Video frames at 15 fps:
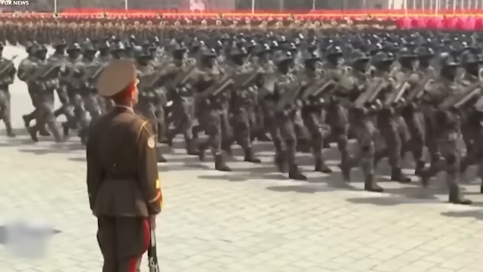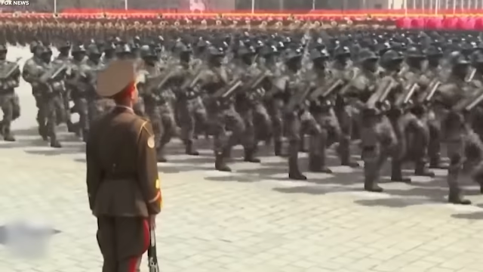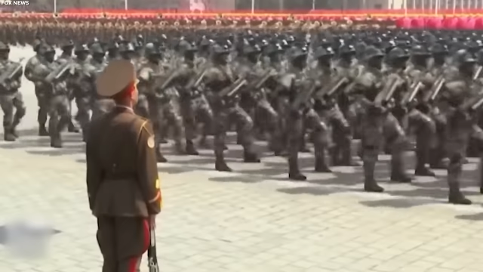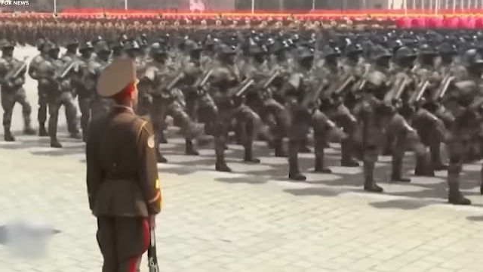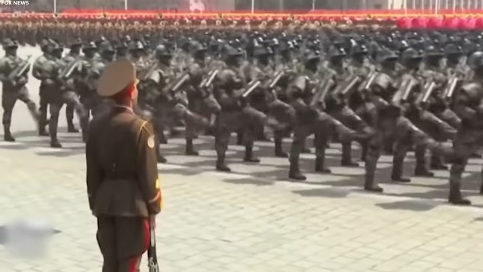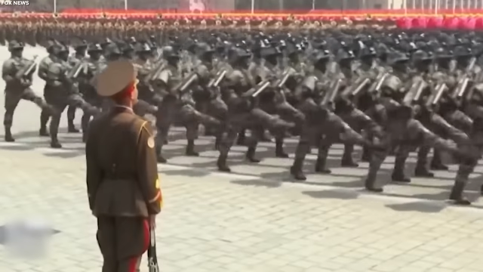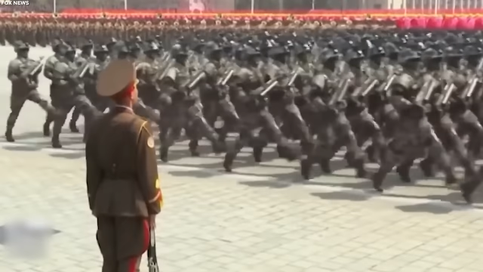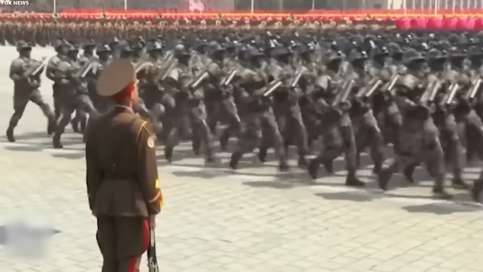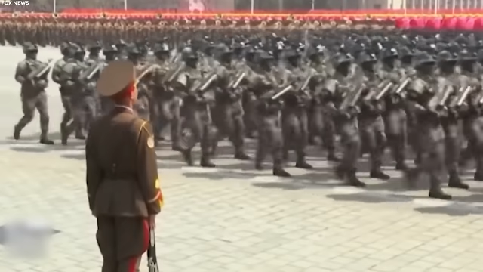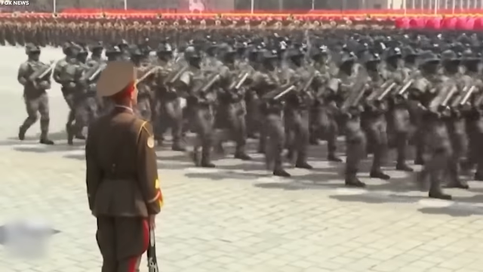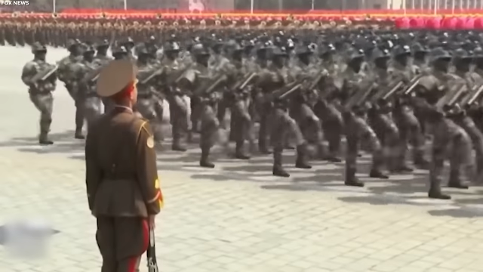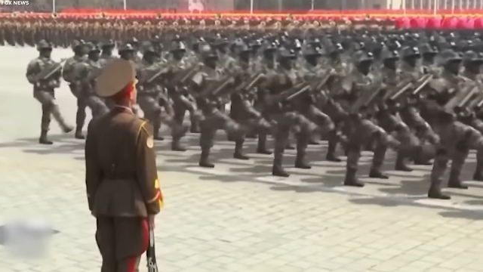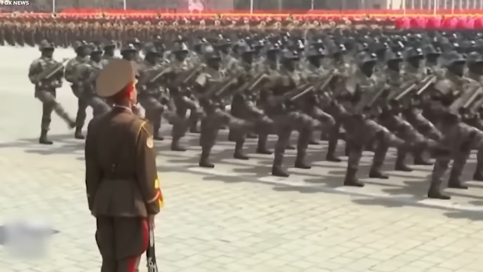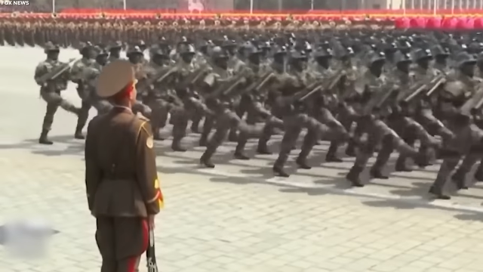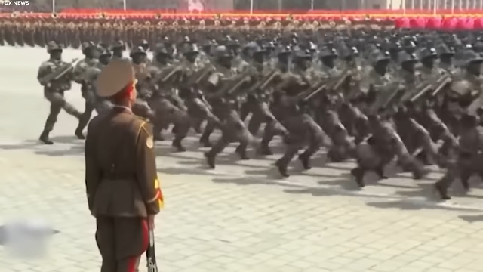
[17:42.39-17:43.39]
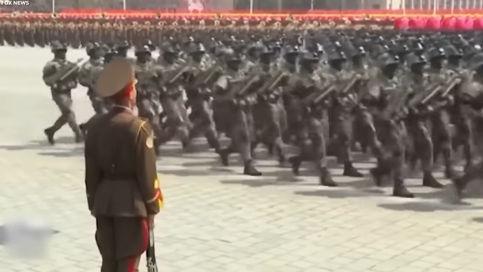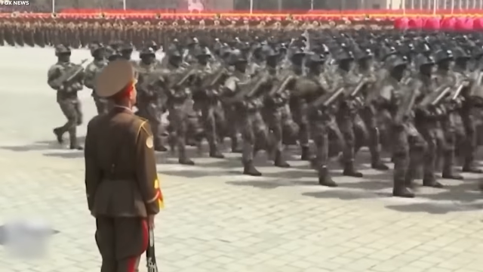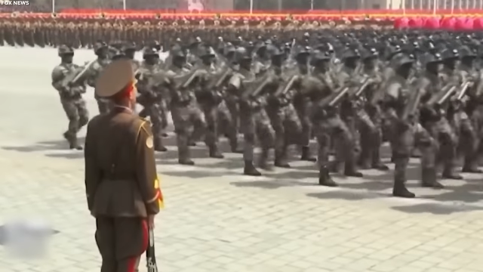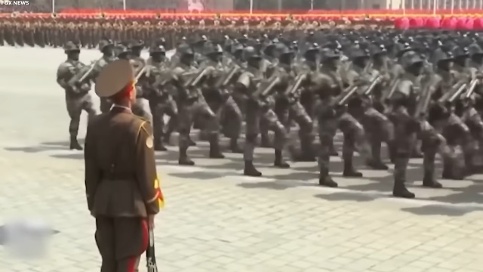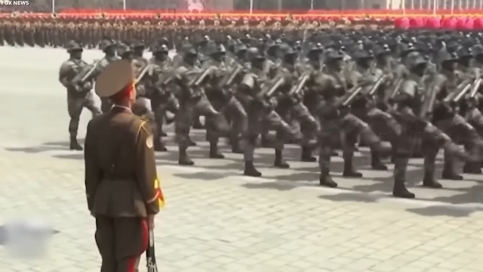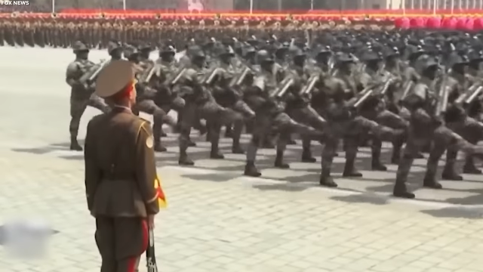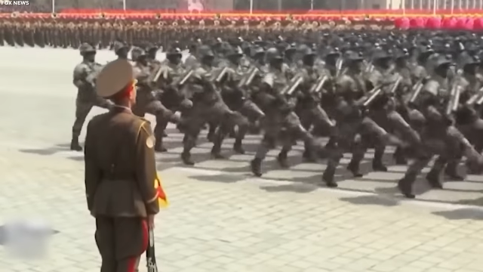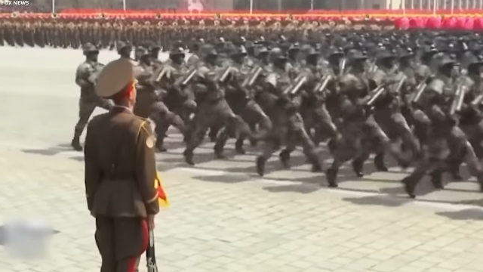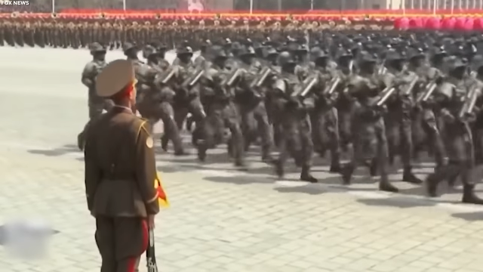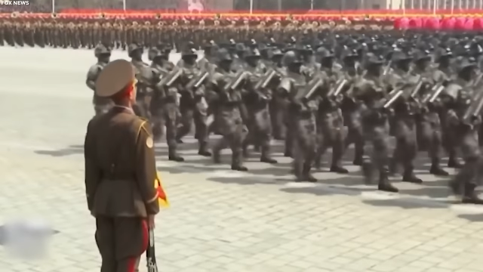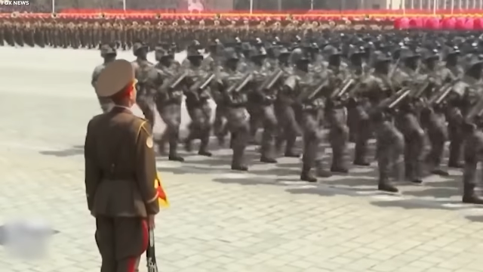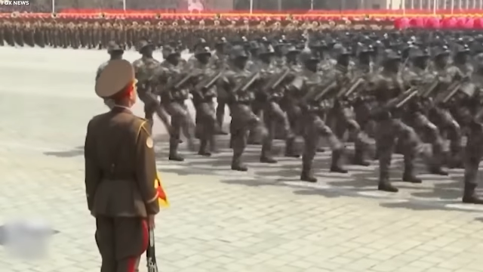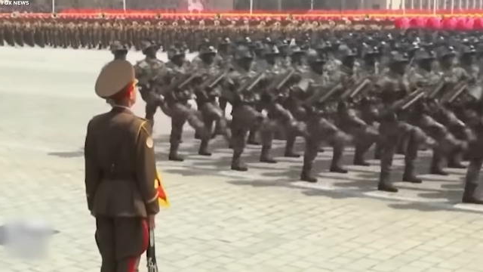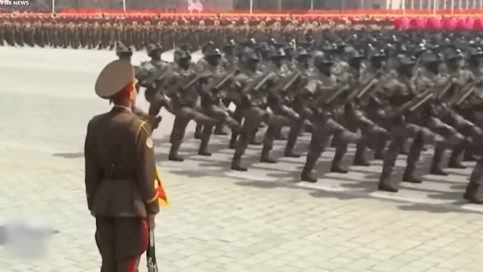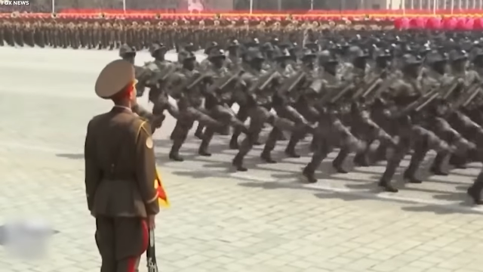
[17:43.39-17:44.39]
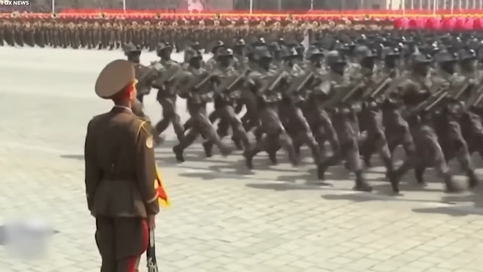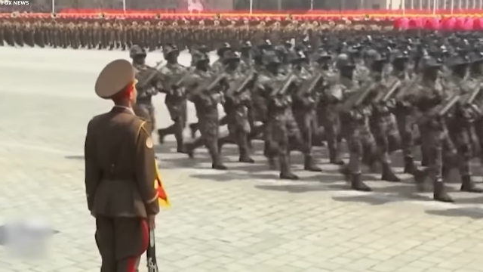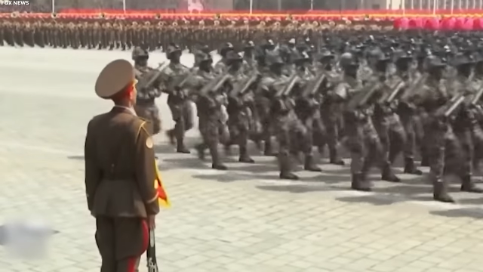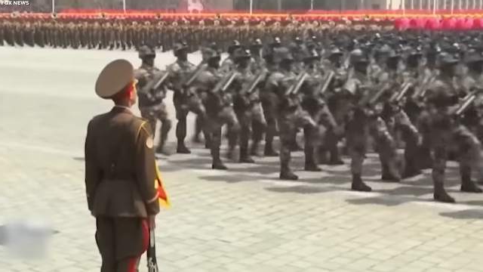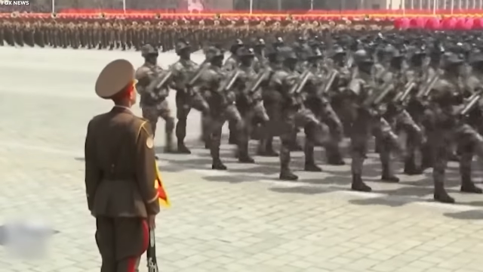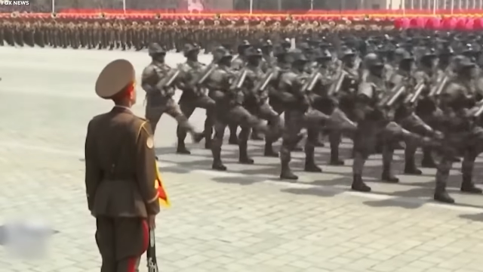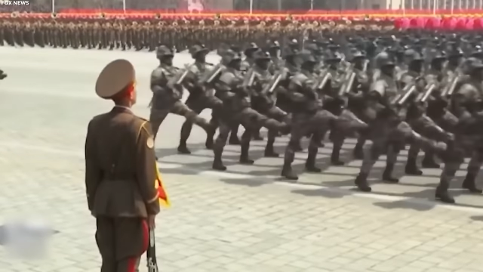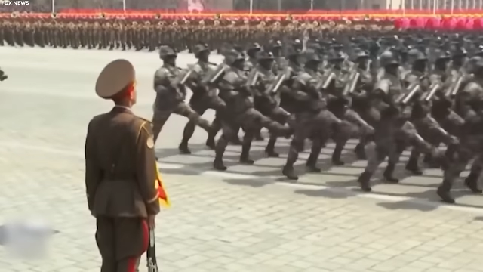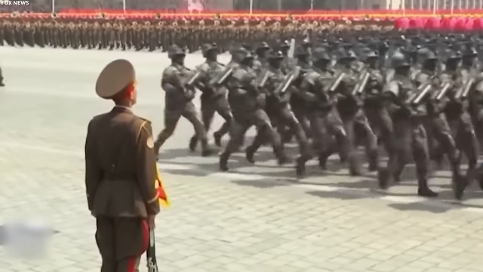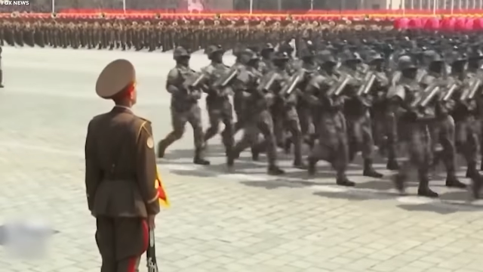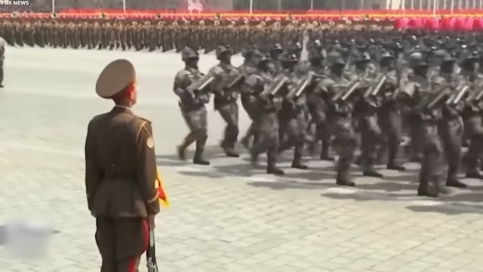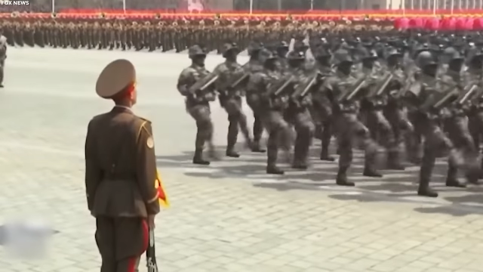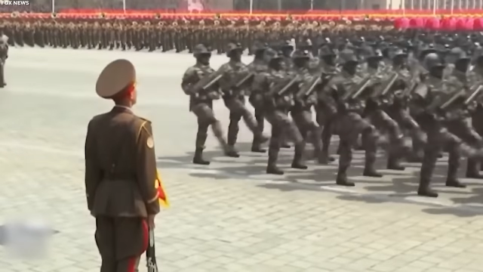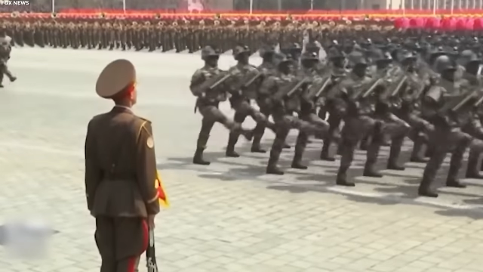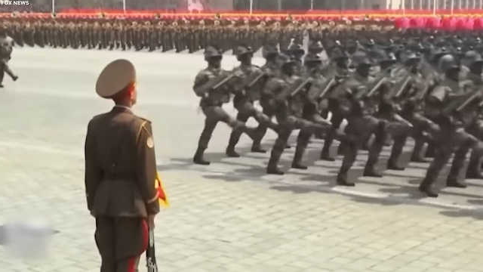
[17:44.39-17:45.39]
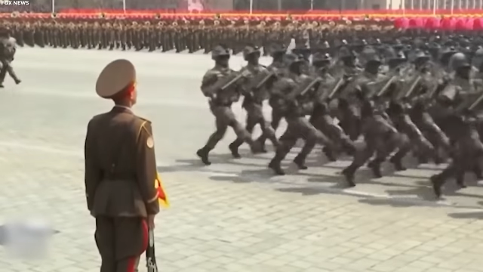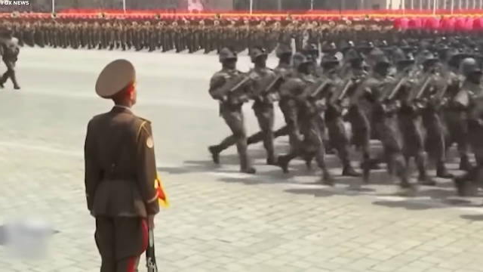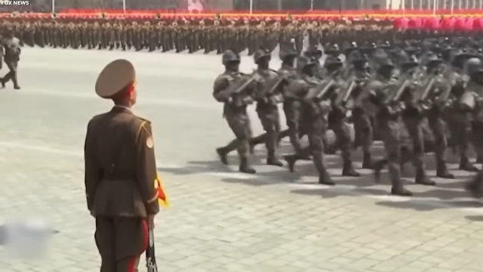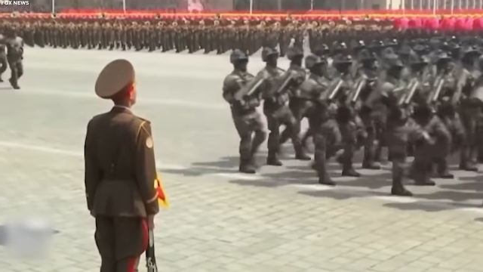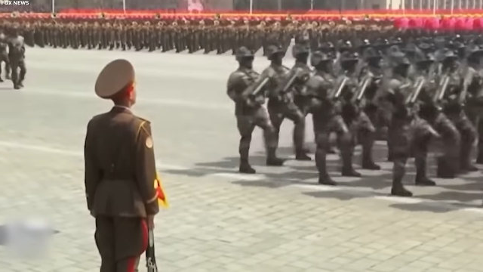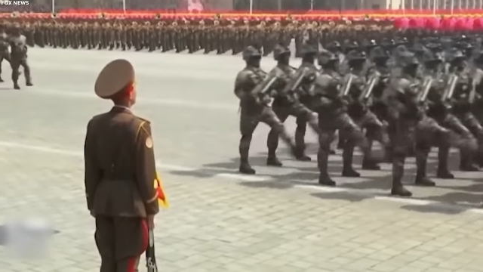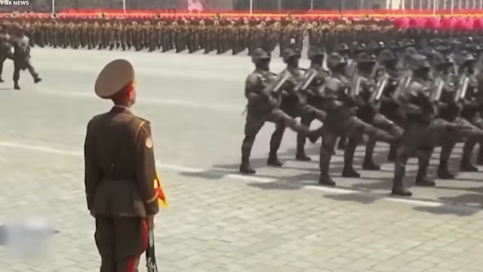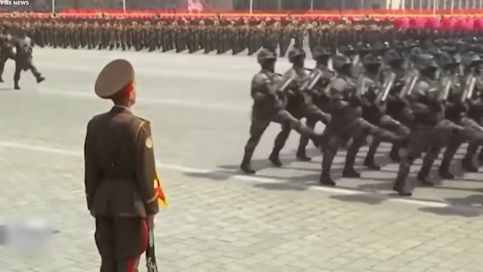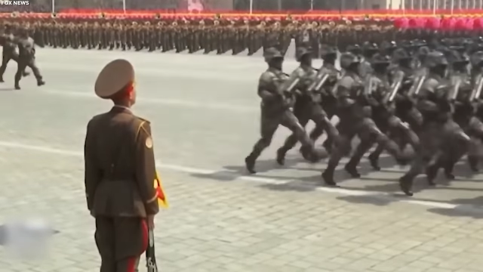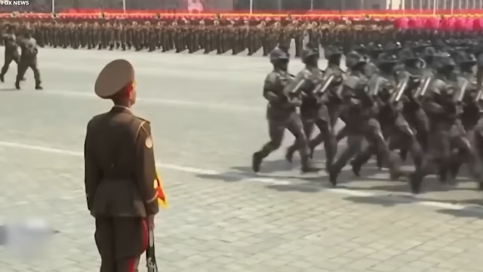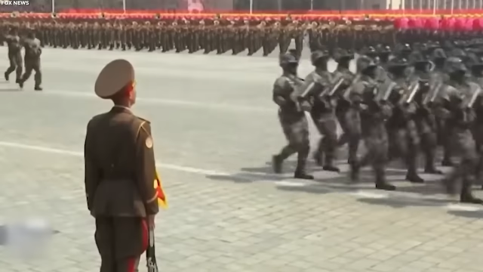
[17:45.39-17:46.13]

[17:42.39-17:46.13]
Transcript: No face is visible, so there are no lips to read.